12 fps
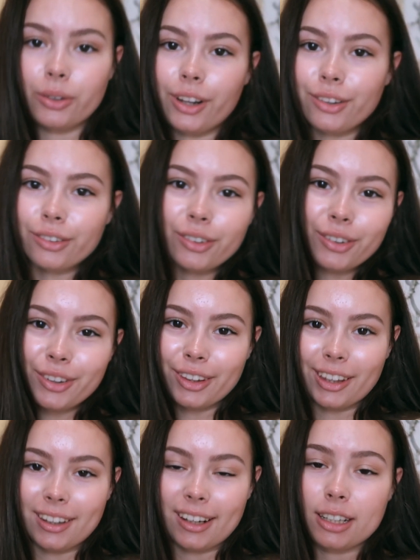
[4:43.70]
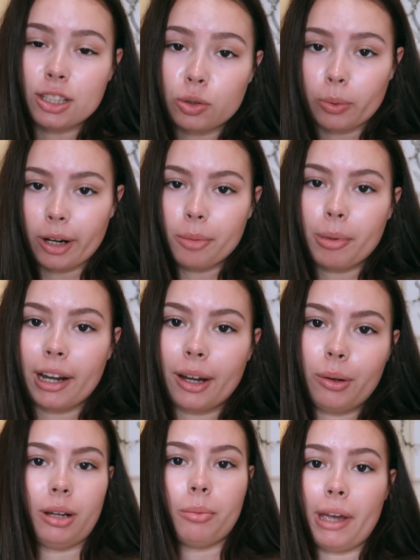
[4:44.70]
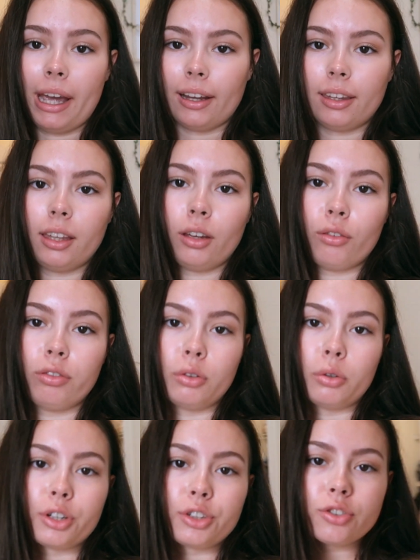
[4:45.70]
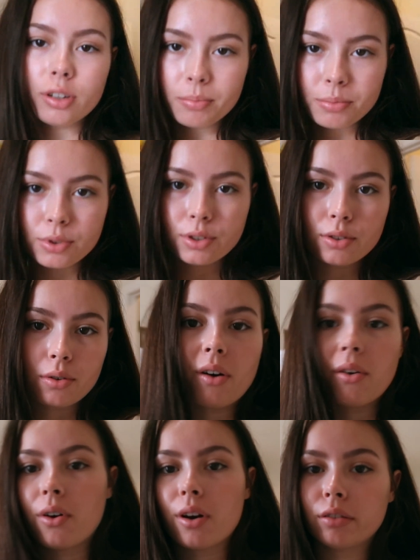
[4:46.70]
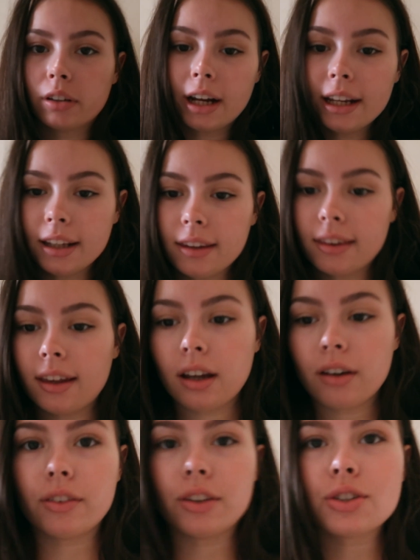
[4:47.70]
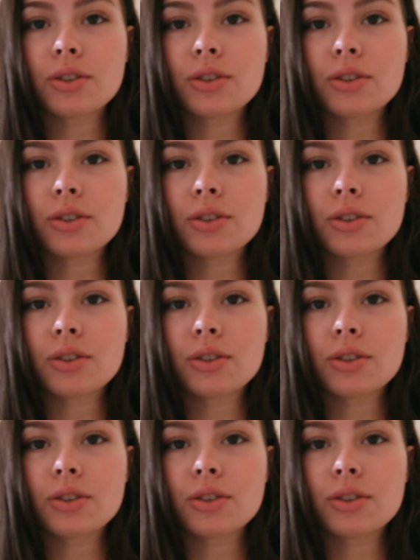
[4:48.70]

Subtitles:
another little thing that I swear by when I'm packing for trips or for anything of the